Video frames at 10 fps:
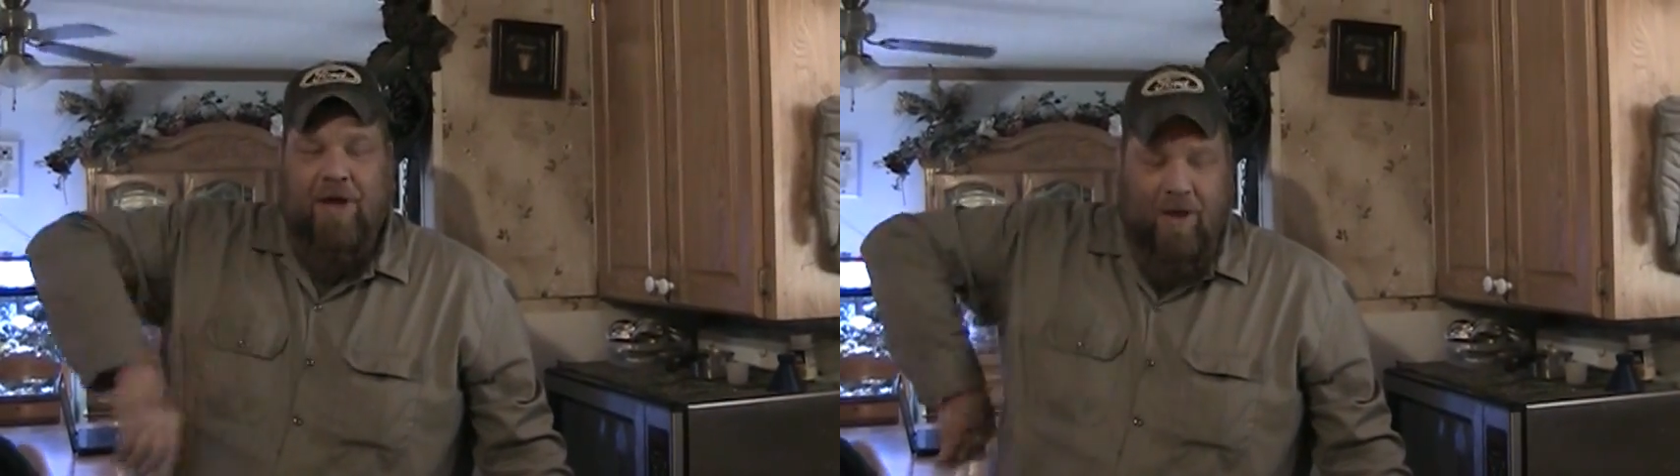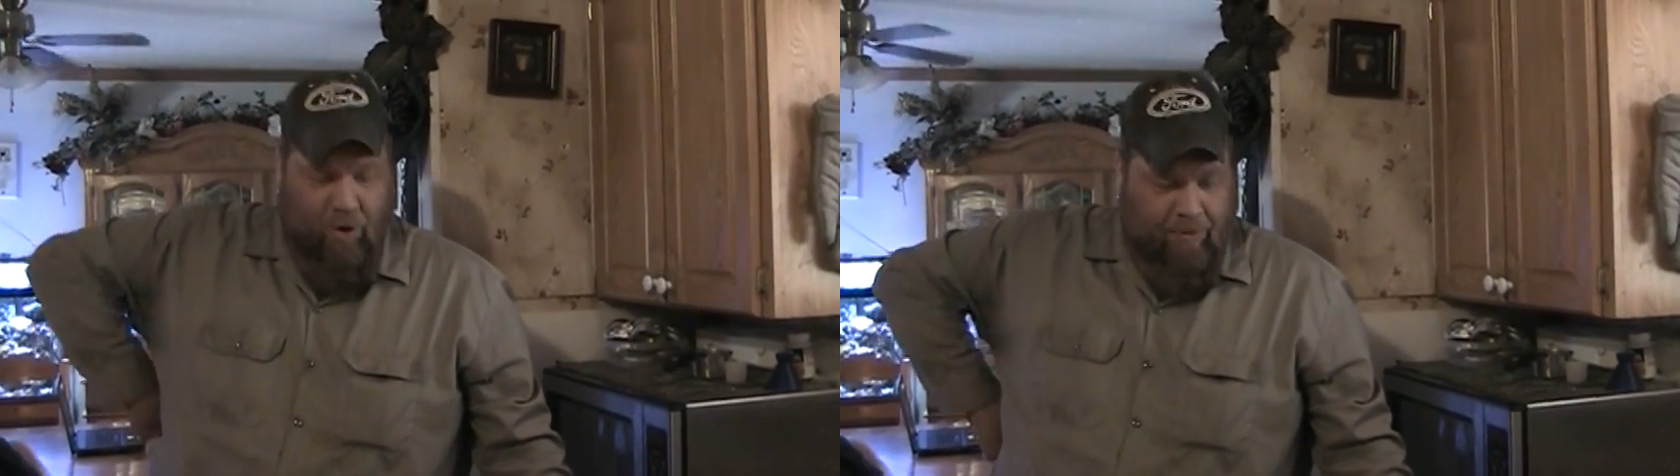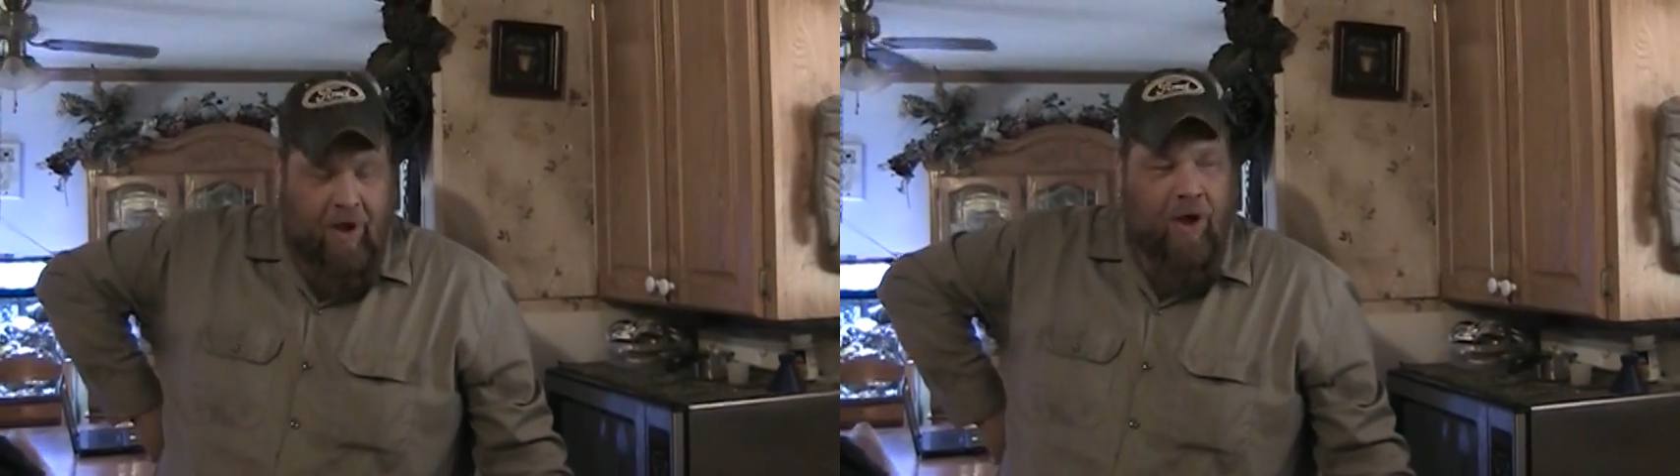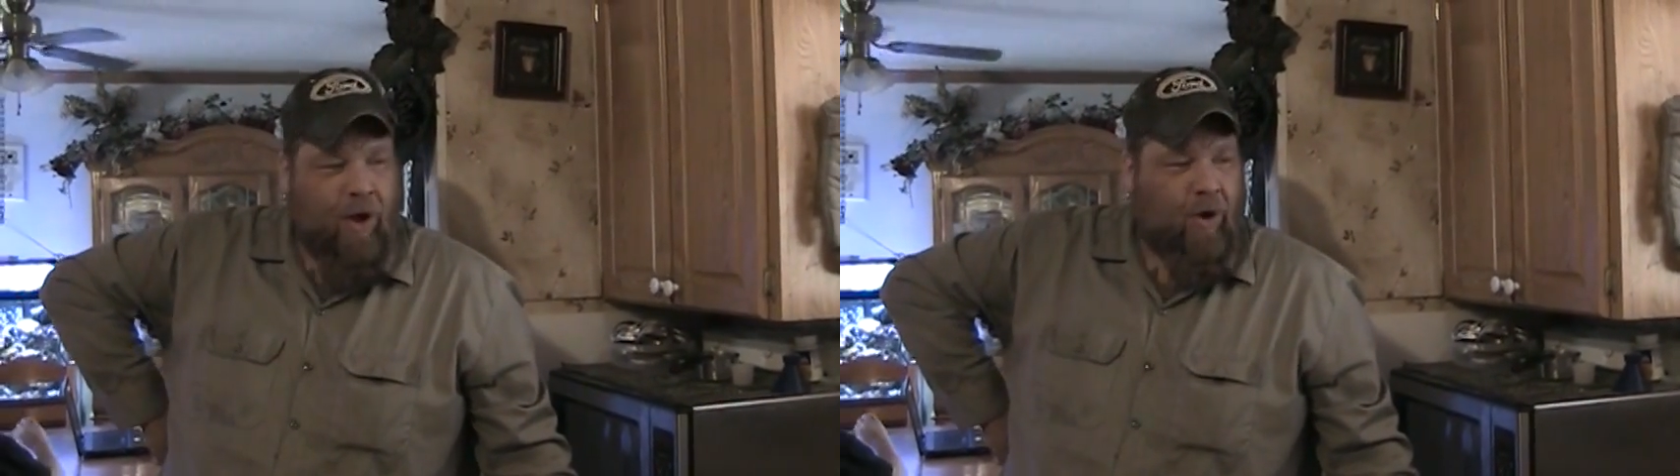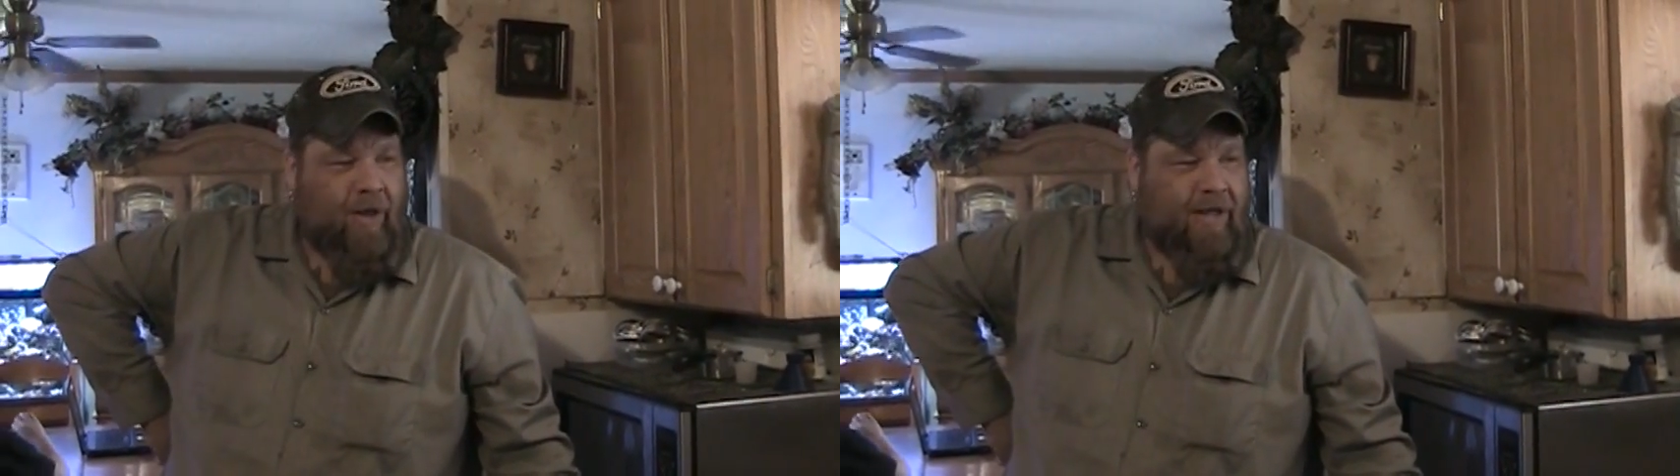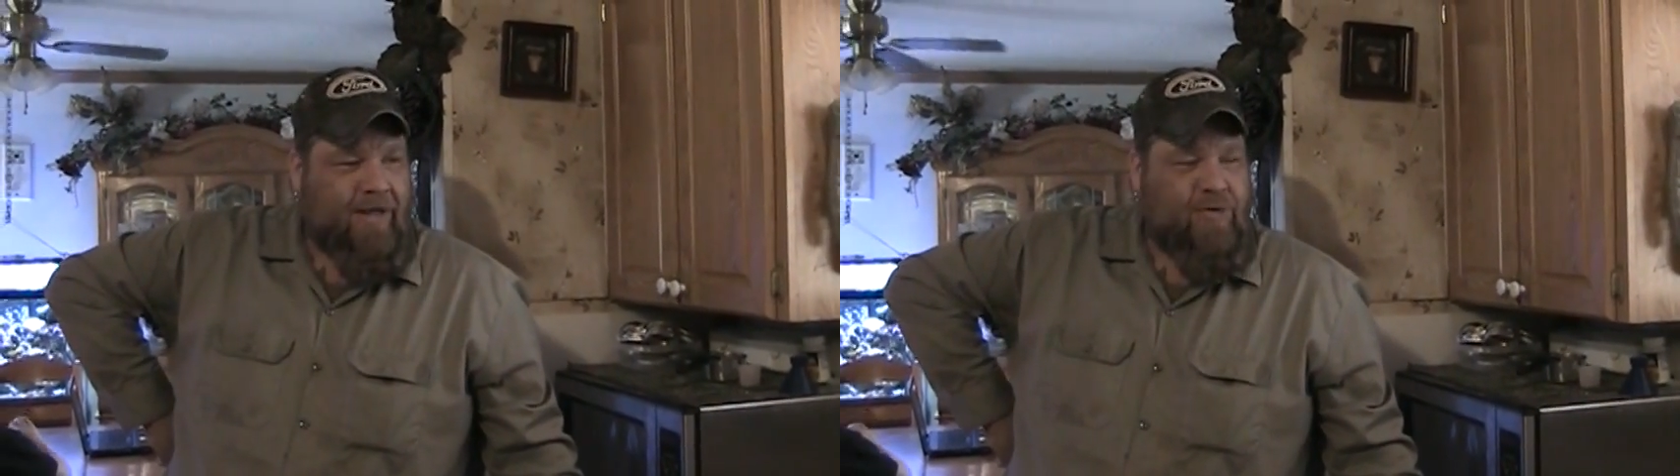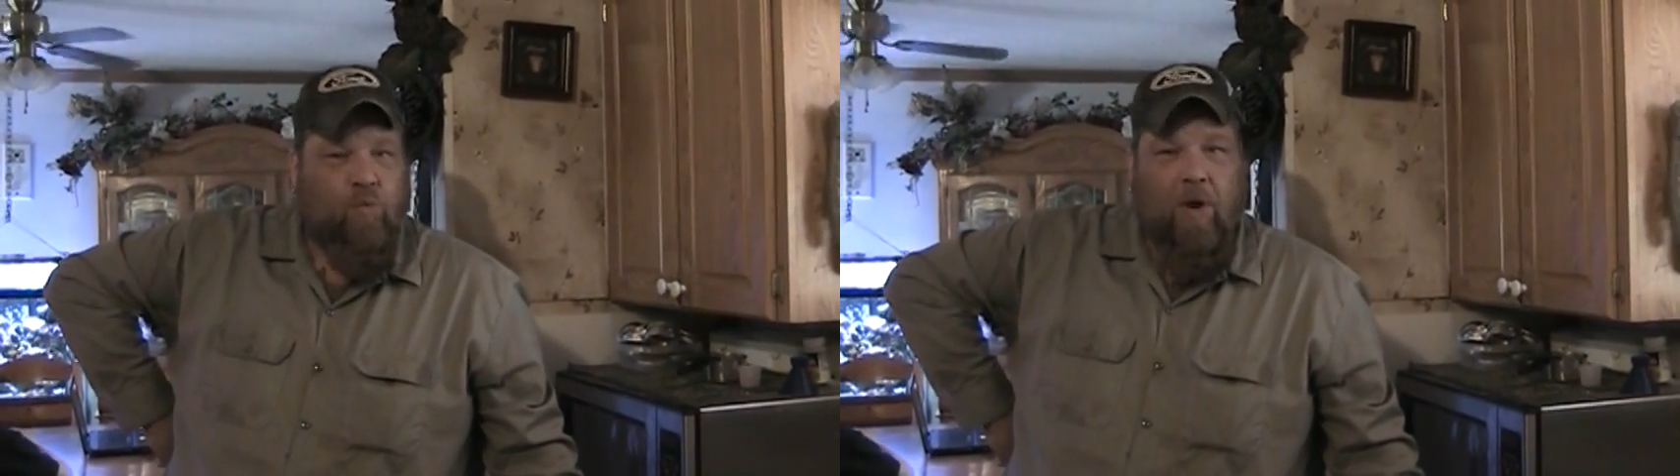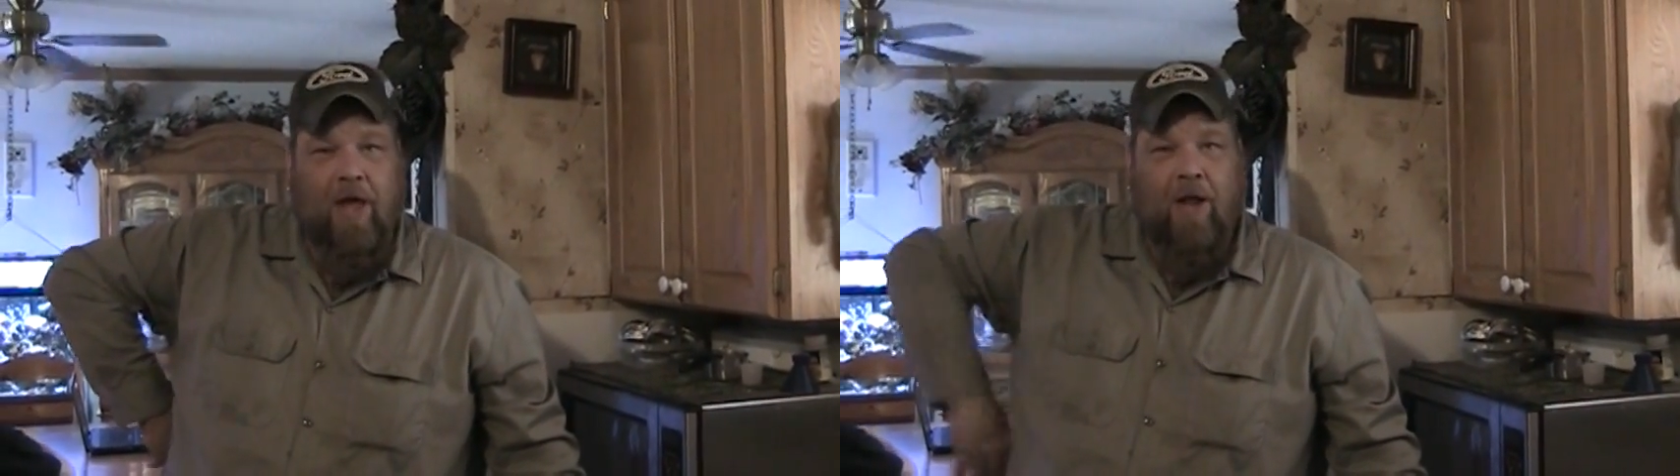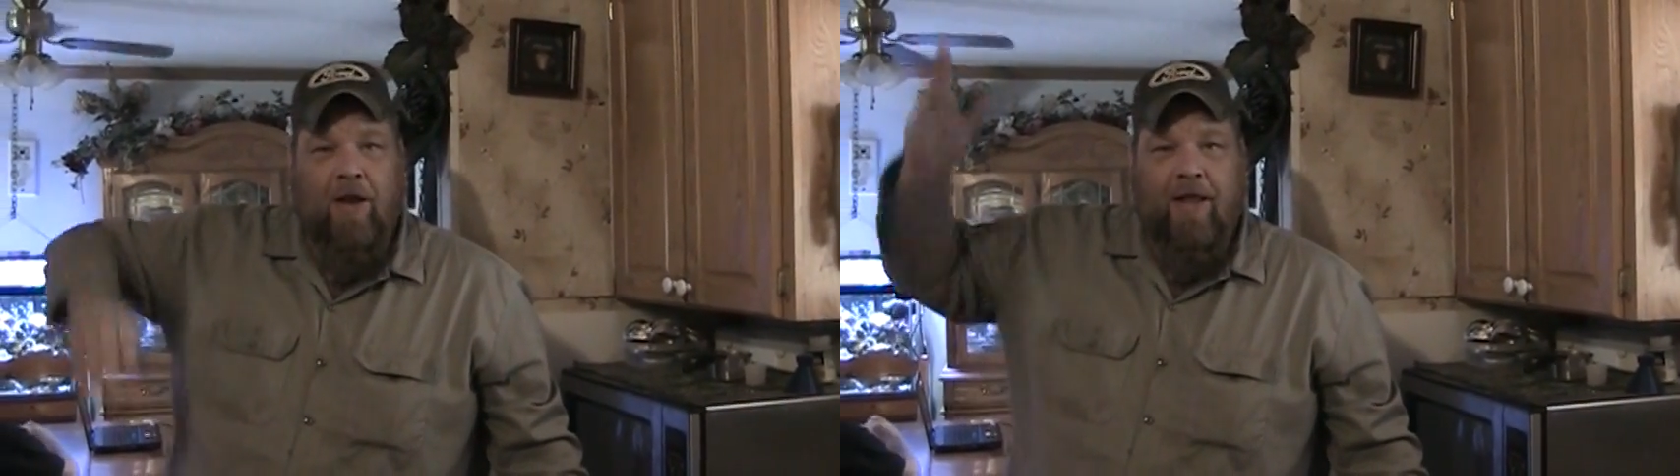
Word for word: I hope all is well